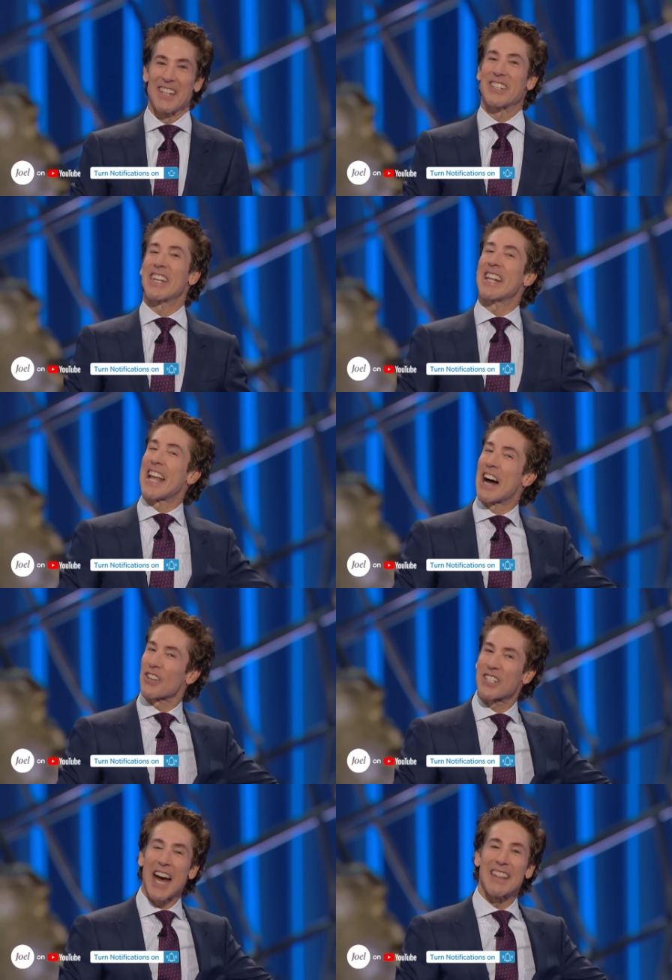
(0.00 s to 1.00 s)
Sitting
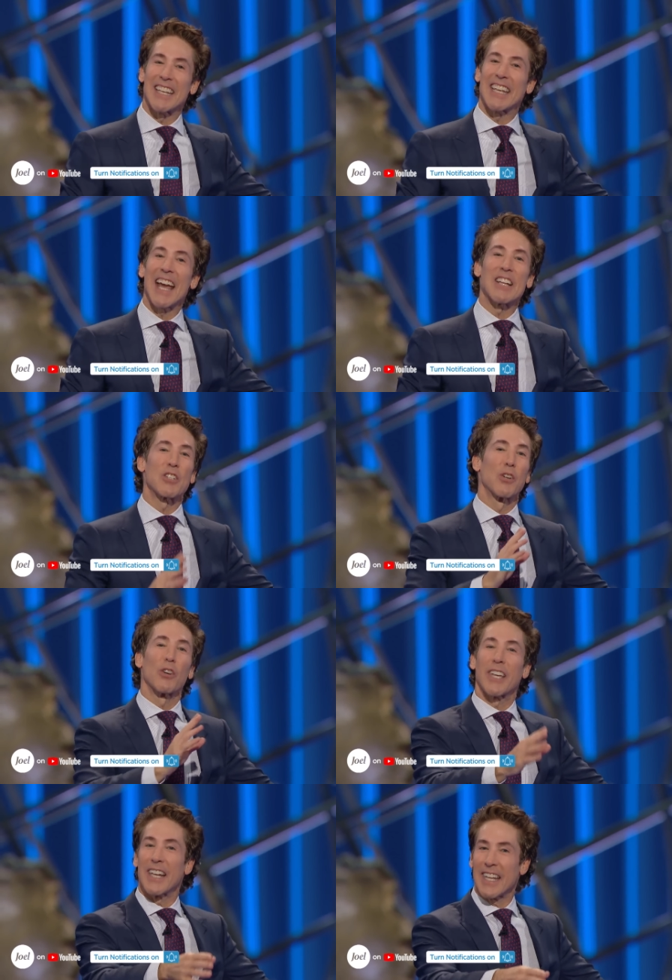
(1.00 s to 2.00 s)
outside the gates,
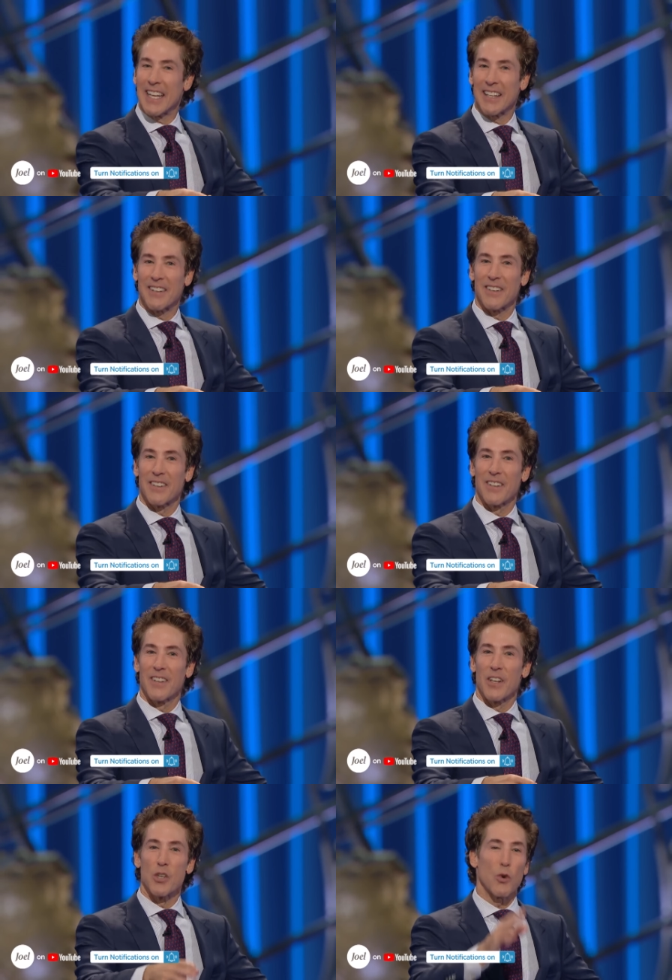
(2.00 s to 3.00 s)
looking in,
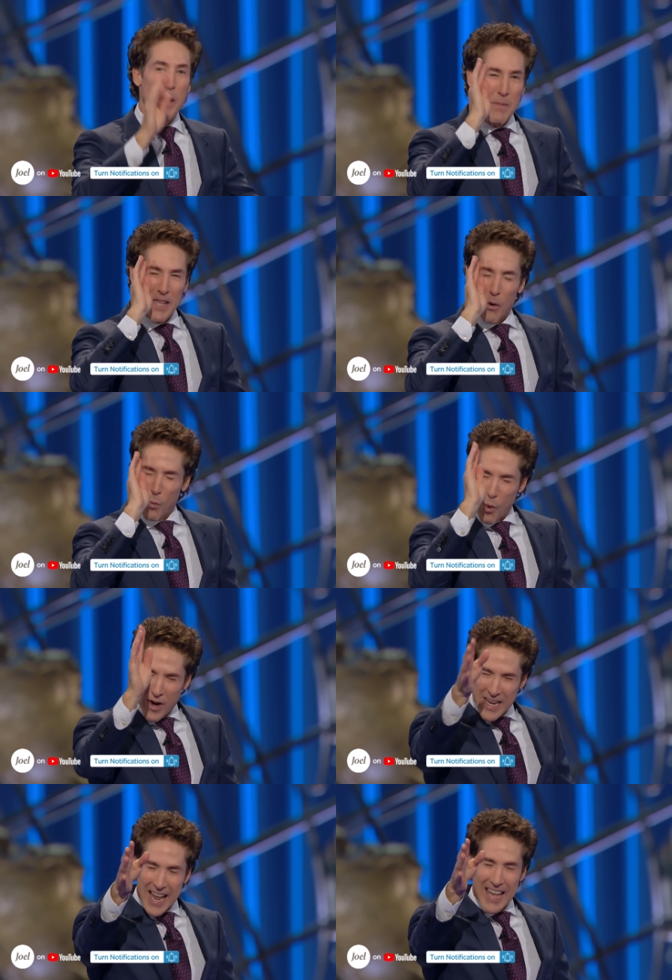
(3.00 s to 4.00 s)
dreaming that
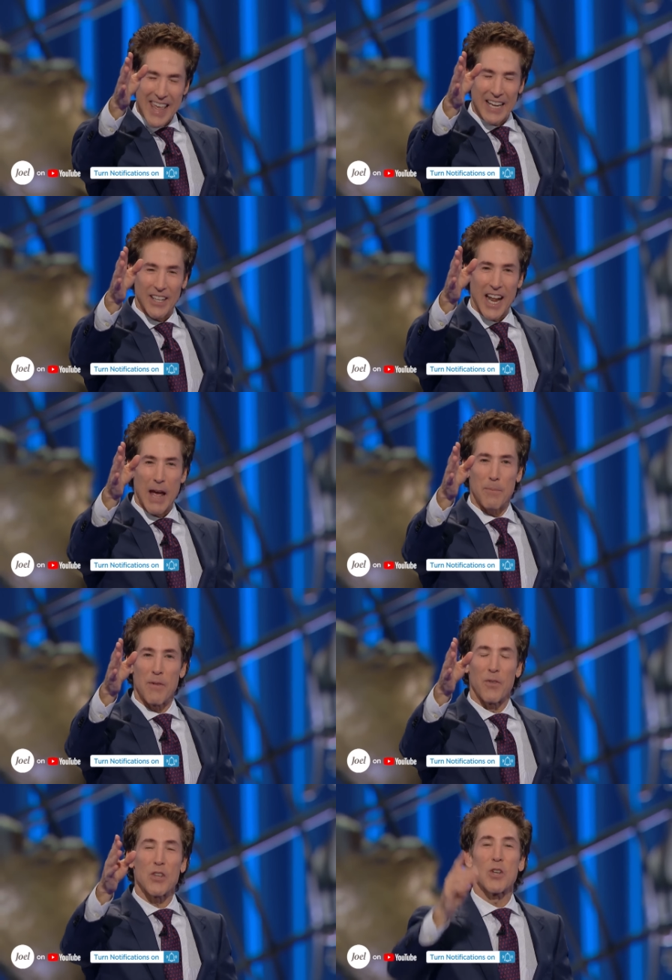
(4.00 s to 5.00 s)
one day that could
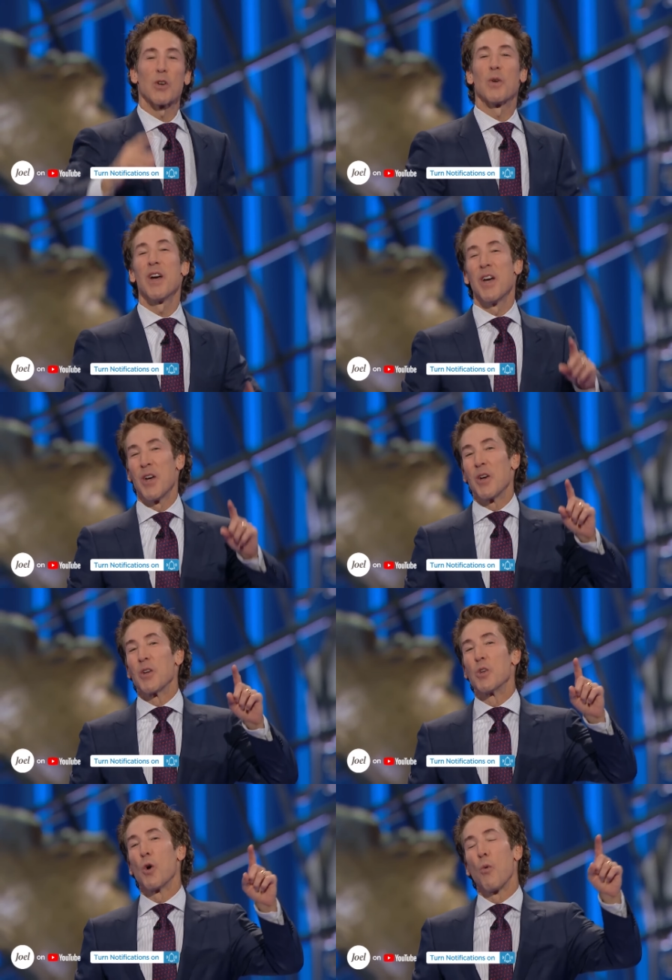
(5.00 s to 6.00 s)
happen for you,
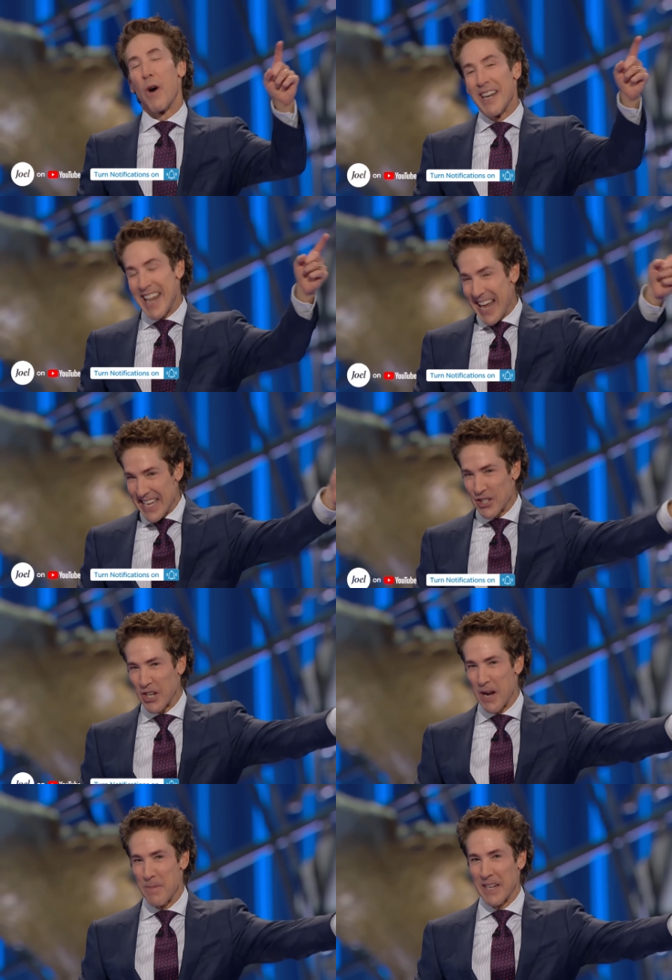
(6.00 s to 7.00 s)
your one day is
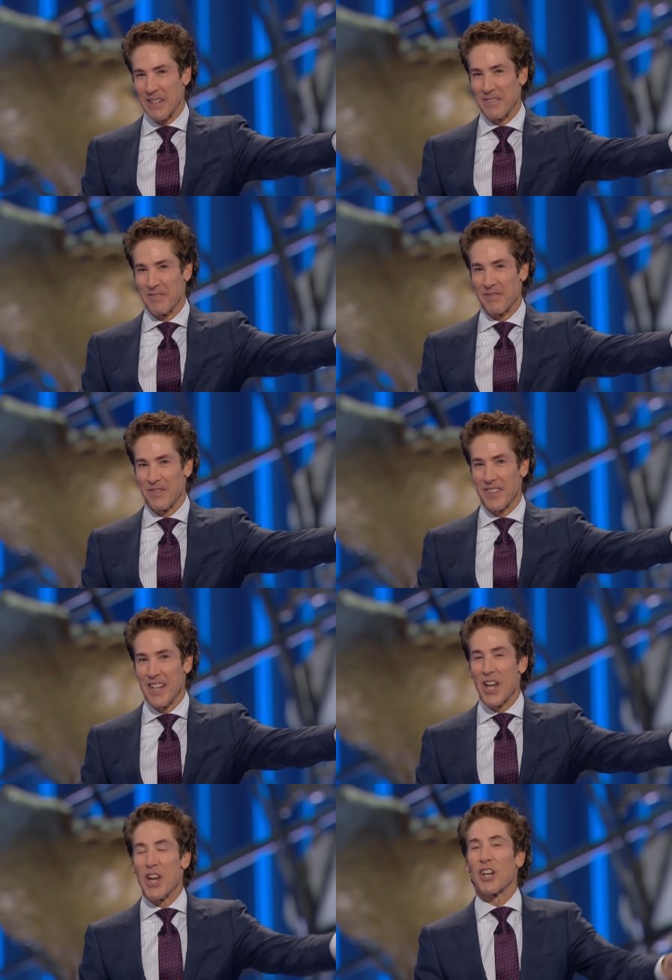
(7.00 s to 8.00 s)
coming.
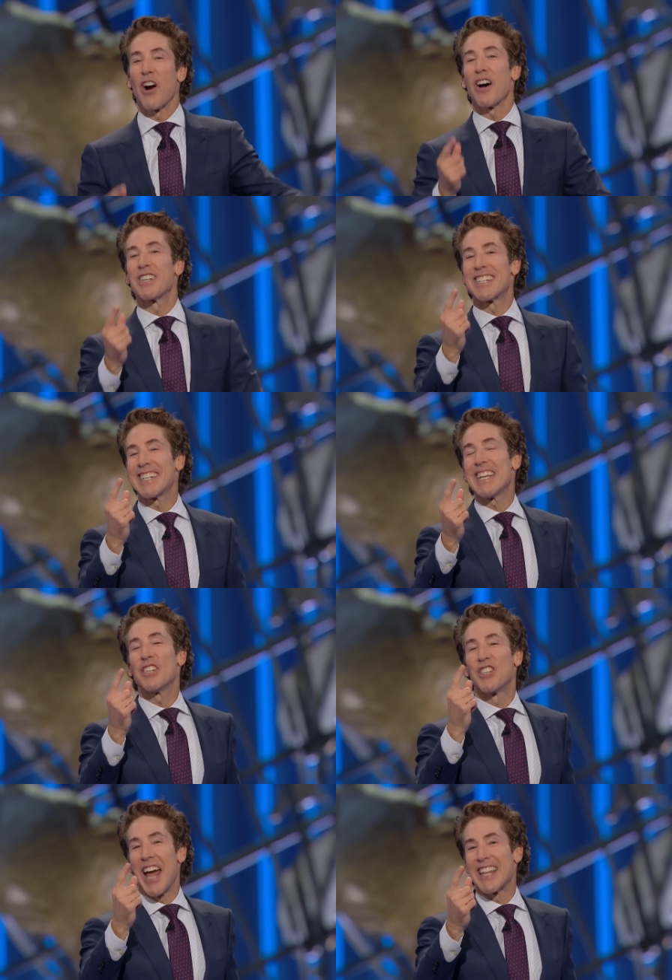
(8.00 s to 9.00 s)
God
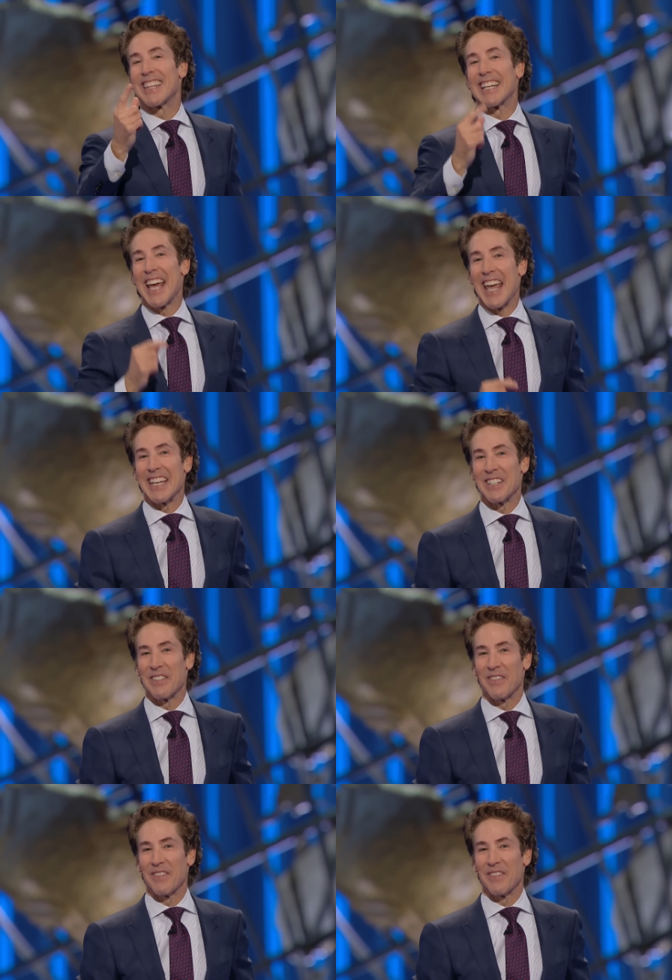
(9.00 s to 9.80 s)
sees you at the gate.